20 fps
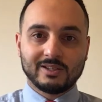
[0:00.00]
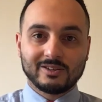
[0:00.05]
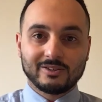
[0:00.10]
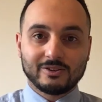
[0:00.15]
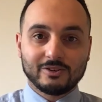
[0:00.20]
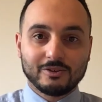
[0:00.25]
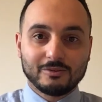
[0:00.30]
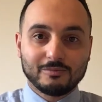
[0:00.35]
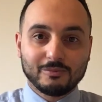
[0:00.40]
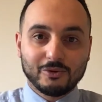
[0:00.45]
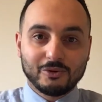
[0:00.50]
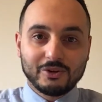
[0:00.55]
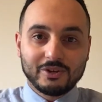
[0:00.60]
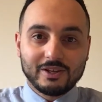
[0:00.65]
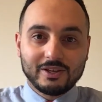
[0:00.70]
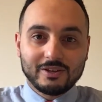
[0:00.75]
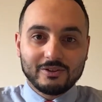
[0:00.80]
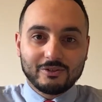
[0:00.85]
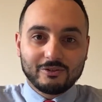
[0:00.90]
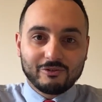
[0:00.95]
Good morning,
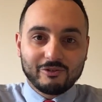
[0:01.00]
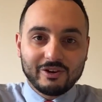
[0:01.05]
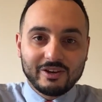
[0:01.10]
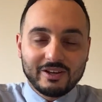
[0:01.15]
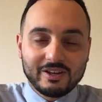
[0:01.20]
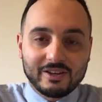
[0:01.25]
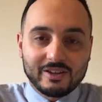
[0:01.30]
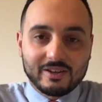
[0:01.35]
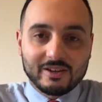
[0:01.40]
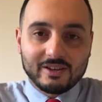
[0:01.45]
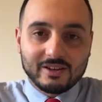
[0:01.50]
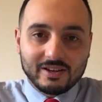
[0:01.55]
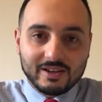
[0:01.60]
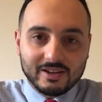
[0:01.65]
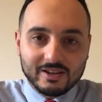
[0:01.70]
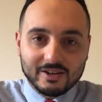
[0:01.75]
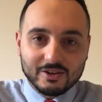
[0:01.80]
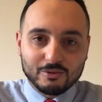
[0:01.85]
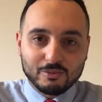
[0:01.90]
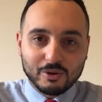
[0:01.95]
Year 3,
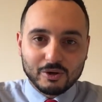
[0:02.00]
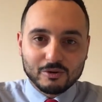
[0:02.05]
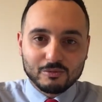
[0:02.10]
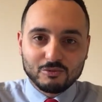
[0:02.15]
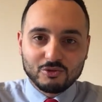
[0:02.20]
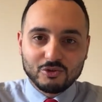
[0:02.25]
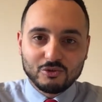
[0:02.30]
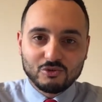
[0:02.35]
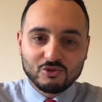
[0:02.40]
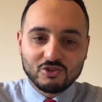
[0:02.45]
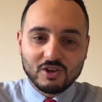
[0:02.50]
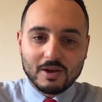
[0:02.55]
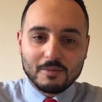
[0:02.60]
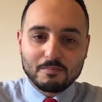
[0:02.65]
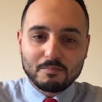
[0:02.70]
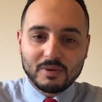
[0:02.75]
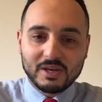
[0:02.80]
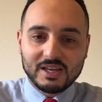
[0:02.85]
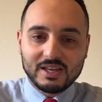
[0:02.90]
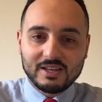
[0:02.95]
and welcome to Set
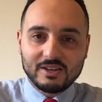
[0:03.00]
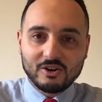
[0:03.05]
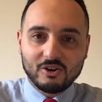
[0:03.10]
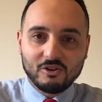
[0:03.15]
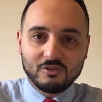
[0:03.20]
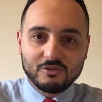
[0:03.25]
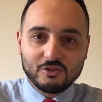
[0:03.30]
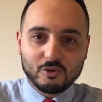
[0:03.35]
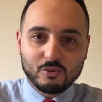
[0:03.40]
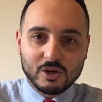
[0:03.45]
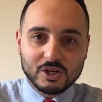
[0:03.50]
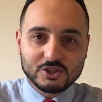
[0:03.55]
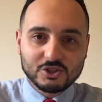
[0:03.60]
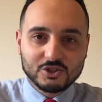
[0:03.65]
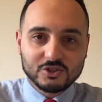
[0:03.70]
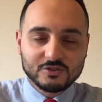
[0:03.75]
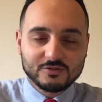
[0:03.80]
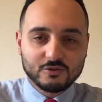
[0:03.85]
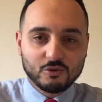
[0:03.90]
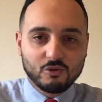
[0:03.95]
B of the
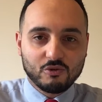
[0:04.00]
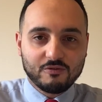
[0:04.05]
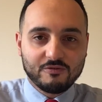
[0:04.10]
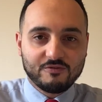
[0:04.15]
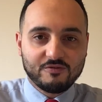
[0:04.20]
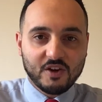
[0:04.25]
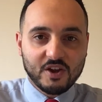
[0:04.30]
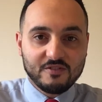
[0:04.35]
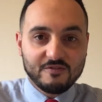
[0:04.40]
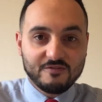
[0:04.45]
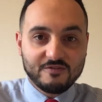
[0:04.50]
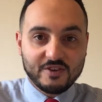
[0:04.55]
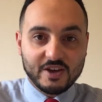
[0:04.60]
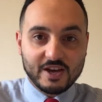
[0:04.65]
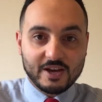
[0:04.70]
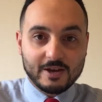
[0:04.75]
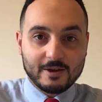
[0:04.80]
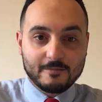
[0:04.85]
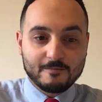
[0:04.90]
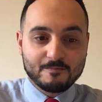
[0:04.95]
questions for
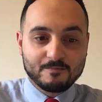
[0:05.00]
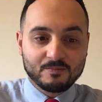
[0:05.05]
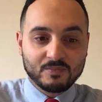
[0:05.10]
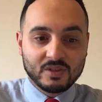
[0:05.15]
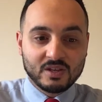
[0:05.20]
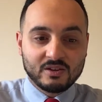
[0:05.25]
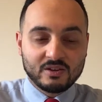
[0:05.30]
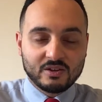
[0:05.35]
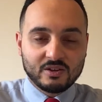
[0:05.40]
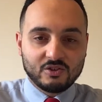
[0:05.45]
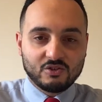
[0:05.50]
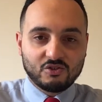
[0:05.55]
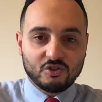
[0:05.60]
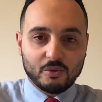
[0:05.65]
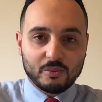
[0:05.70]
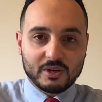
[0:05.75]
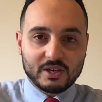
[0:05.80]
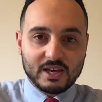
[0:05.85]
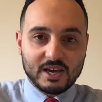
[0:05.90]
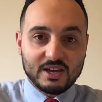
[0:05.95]
Funfair. So
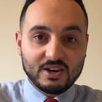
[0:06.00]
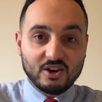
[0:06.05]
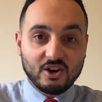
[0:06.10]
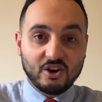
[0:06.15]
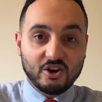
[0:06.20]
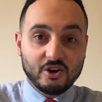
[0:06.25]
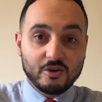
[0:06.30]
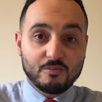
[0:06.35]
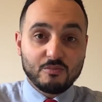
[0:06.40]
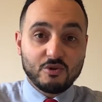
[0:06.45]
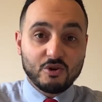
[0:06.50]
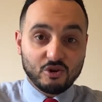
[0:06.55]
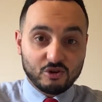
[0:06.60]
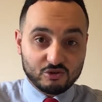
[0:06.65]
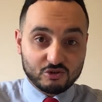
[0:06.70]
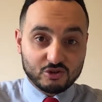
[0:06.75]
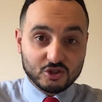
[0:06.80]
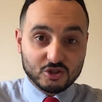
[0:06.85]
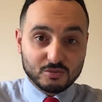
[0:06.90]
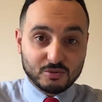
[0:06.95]
again, I'm not
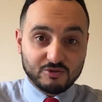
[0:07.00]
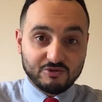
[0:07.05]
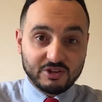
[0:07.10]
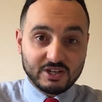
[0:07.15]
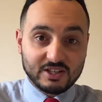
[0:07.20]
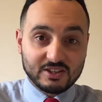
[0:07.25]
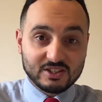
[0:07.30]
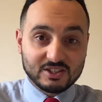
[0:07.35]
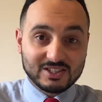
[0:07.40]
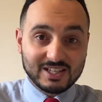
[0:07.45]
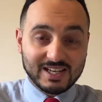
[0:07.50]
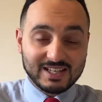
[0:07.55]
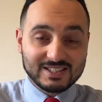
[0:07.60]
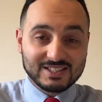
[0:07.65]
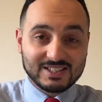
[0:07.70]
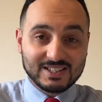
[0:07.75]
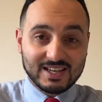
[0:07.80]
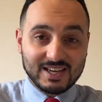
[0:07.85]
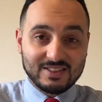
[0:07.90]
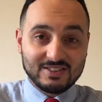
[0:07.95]
going to be reading the text
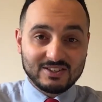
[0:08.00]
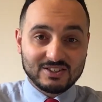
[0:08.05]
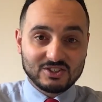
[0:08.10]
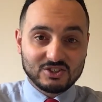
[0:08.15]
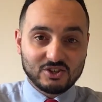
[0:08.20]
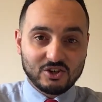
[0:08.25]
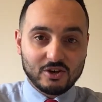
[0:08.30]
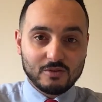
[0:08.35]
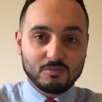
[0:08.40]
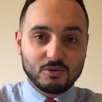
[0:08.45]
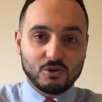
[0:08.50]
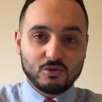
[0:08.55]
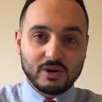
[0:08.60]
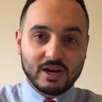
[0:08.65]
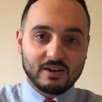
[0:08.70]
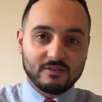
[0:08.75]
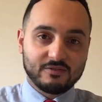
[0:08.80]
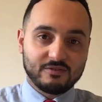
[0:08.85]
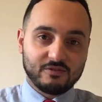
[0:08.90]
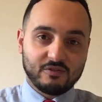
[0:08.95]
again this time. You
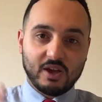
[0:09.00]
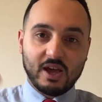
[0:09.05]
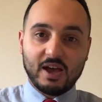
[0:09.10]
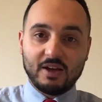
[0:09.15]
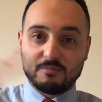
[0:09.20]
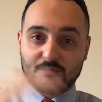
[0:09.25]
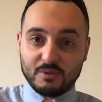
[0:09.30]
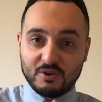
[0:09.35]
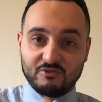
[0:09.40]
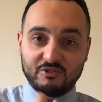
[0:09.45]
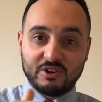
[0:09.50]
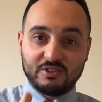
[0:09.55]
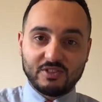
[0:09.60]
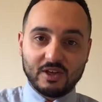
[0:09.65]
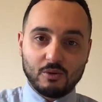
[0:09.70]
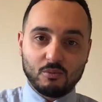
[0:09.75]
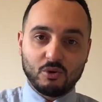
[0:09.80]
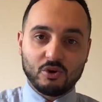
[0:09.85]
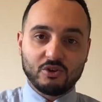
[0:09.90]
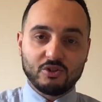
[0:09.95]
have had me read
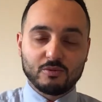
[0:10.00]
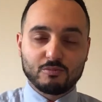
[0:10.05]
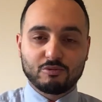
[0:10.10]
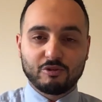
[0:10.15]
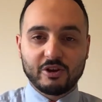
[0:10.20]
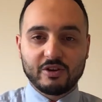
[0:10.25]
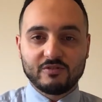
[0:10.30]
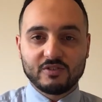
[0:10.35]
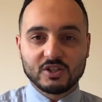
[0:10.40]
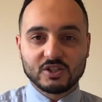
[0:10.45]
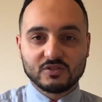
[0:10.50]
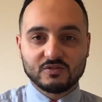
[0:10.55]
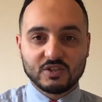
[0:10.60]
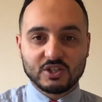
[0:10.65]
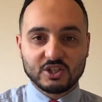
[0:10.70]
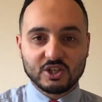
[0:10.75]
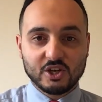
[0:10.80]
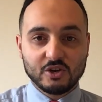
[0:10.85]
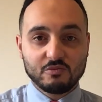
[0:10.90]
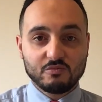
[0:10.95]
that one in the previous
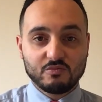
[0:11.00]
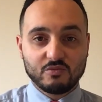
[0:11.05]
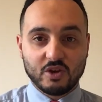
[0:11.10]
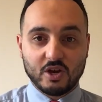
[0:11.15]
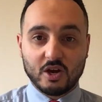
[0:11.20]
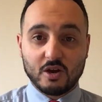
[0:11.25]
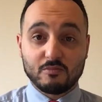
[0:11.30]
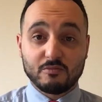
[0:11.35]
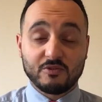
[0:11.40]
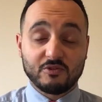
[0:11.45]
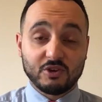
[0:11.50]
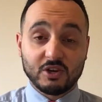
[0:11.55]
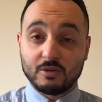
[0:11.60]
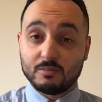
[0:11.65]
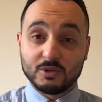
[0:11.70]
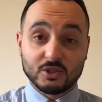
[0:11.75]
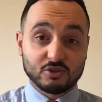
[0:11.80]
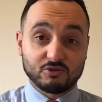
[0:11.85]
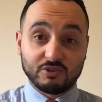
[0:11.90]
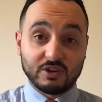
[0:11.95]
video. Um, if you need me
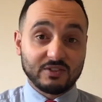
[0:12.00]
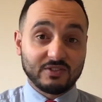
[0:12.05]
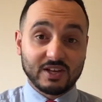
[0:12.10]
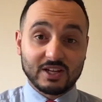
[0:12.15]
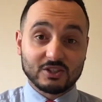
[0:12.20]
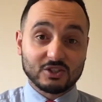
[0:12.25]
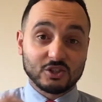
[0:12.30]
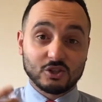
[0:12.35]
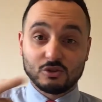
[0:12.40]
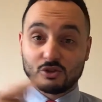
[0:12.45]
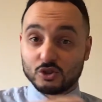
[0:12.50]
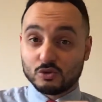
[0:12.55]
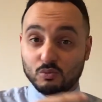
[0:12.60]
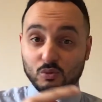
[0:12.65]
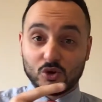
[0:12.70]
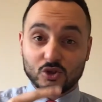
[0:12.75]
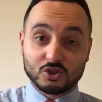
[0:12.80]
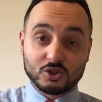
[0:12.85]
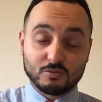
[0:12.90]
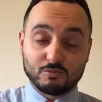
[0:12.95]
to read that to you, just
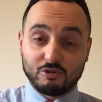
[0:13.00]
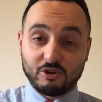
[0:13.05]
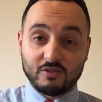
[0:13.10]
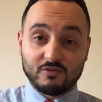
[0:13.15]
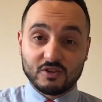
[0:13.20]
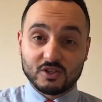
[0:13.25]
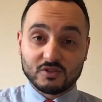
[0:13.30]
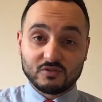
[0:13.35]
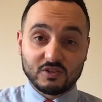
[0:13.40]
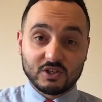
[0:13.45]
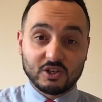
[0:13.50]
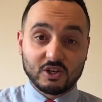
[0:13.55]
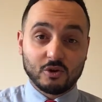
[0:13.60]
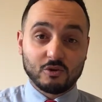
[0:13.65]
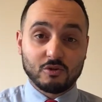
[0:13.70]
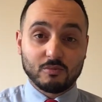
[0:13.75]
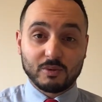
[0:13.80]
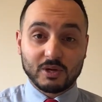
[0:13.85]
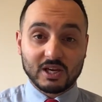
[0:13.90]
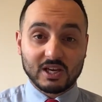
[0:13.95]
watch the previous video at the
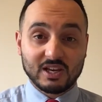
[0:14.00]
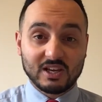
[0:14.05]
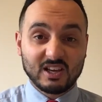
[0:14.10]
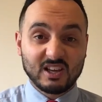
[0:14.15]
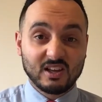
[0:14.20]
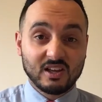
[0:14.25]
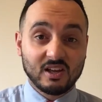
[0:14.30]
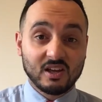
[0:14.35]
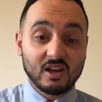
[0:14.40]
beginning